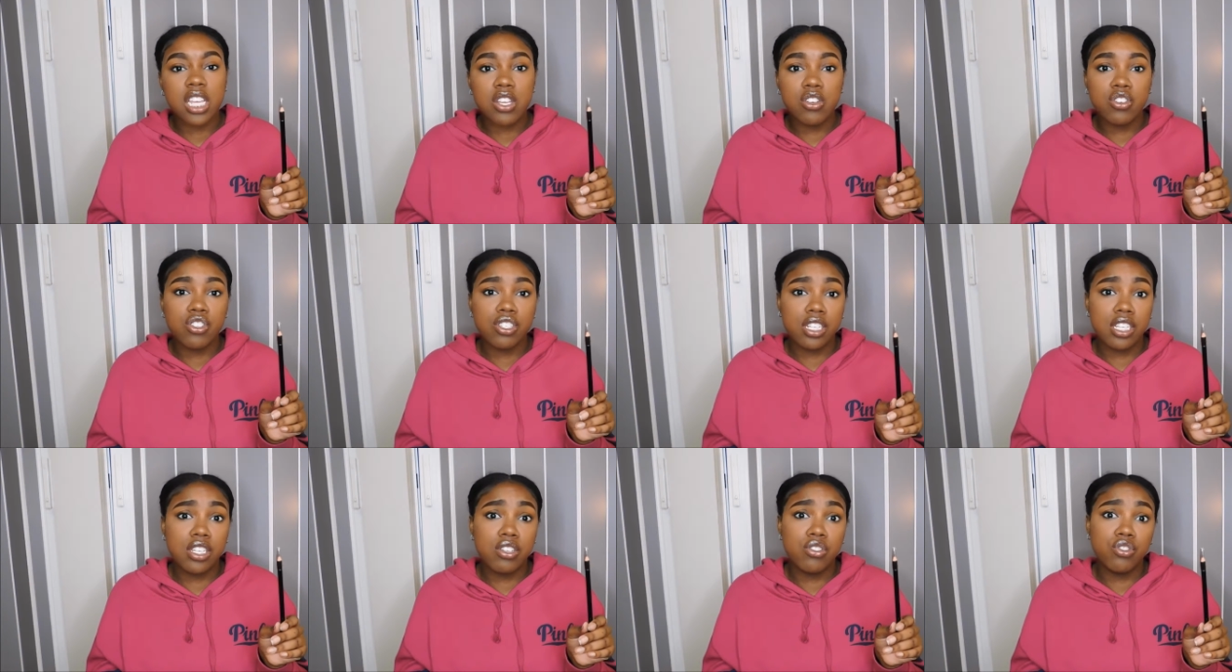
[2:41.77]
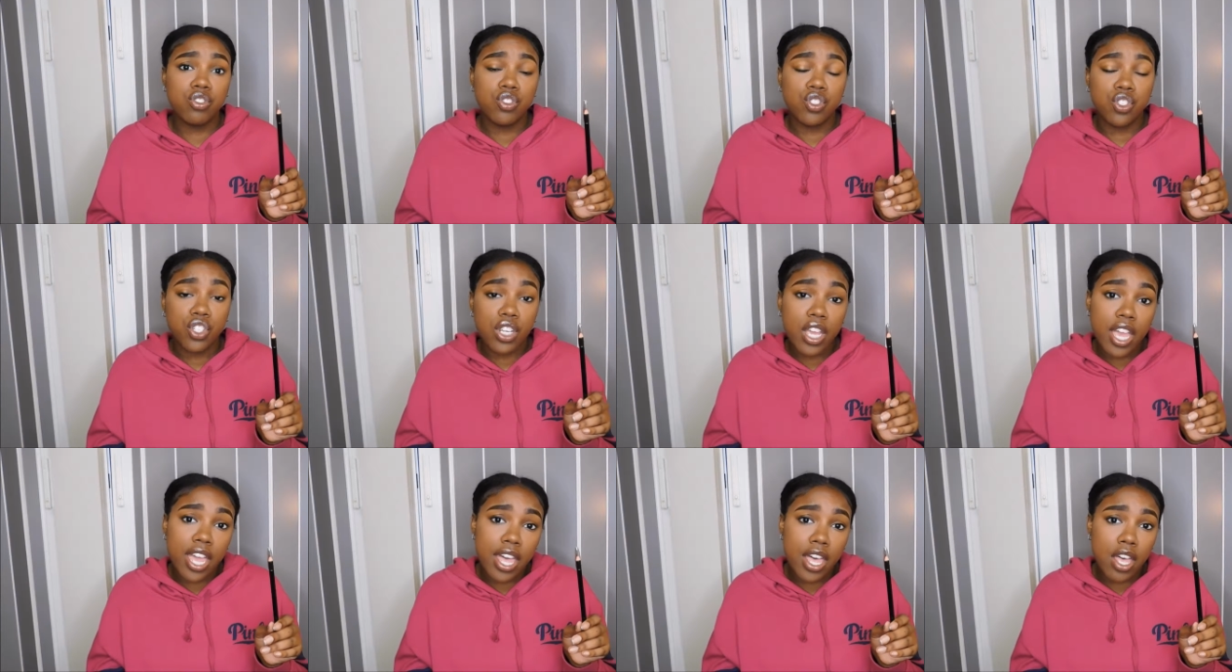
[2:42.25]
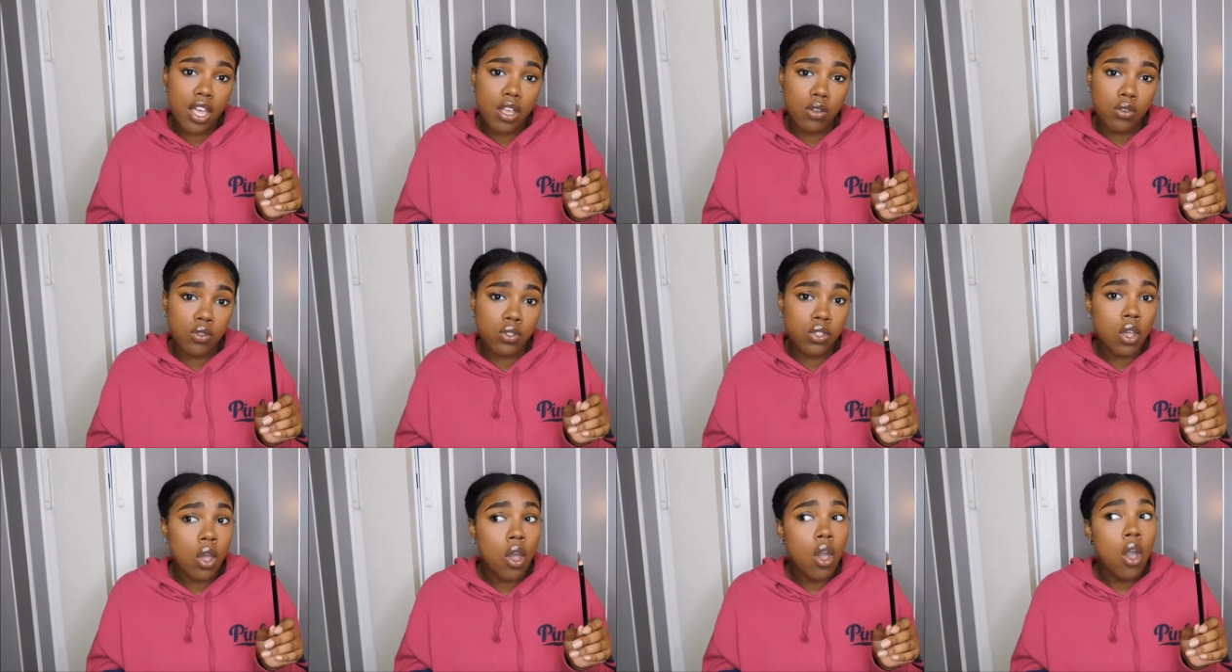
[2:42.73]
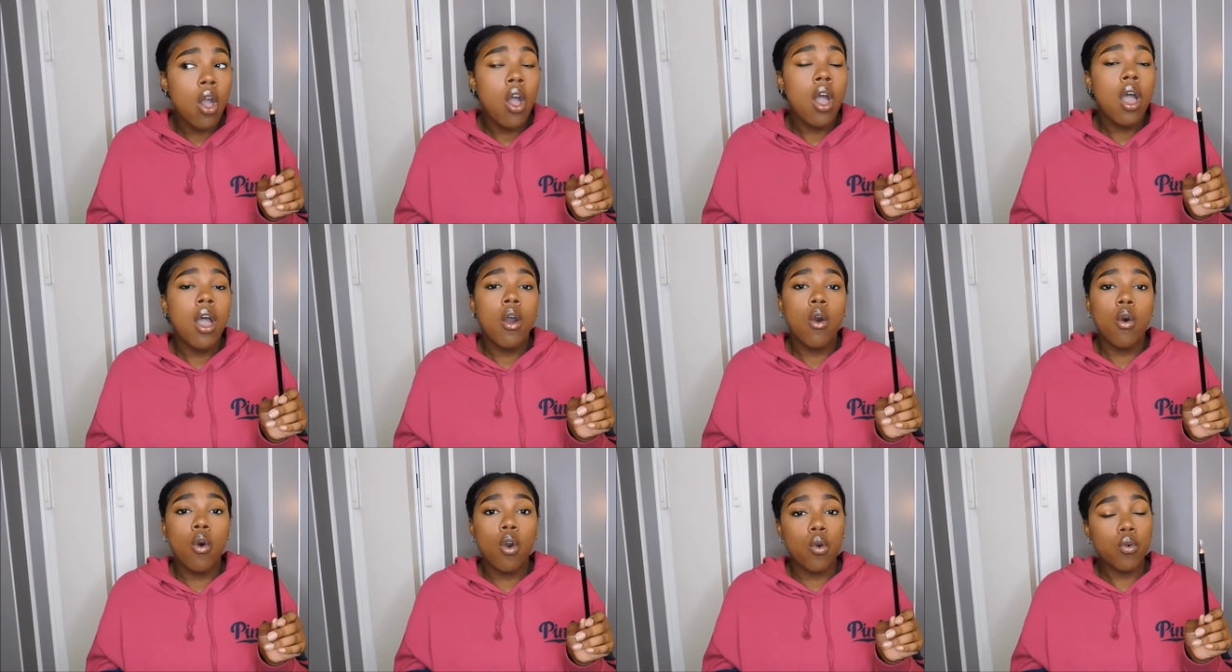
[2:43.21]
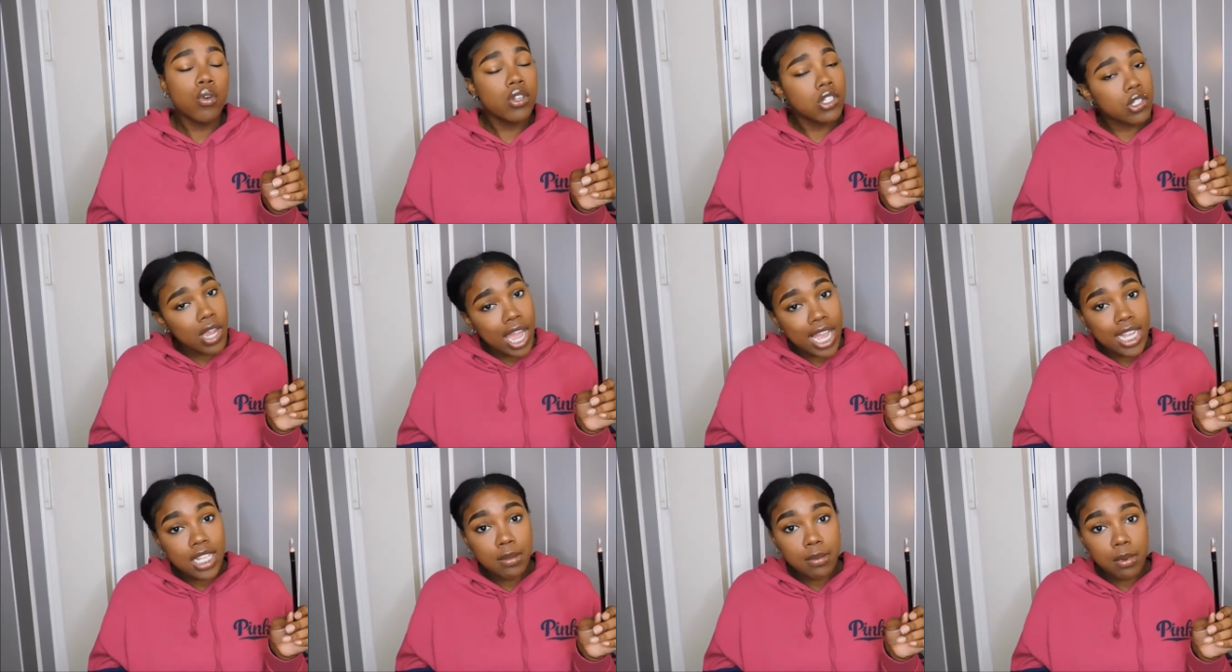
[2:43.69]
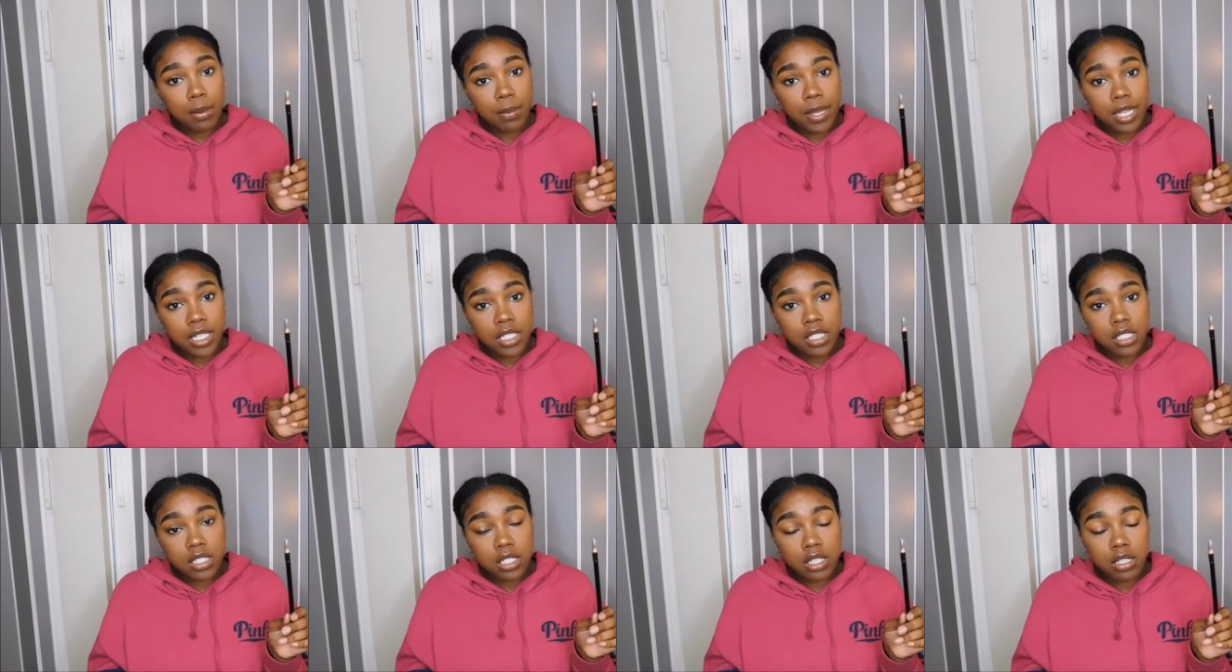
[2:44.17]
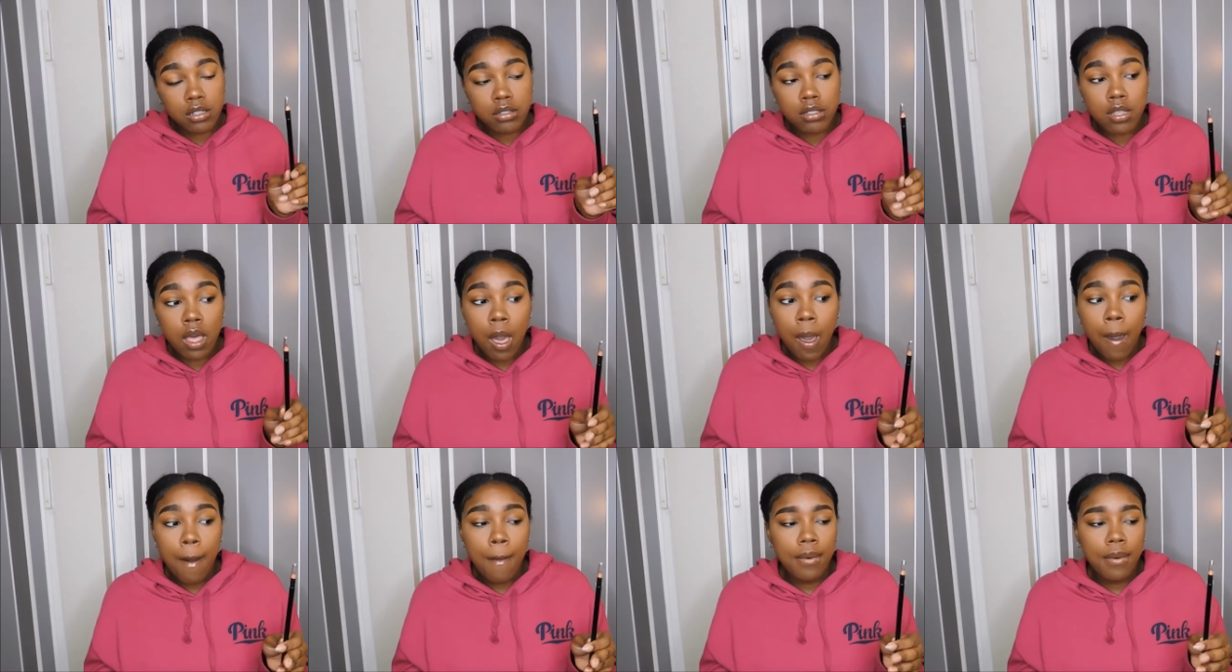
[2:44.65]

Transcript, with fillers: I usually use gels or retractable pencils.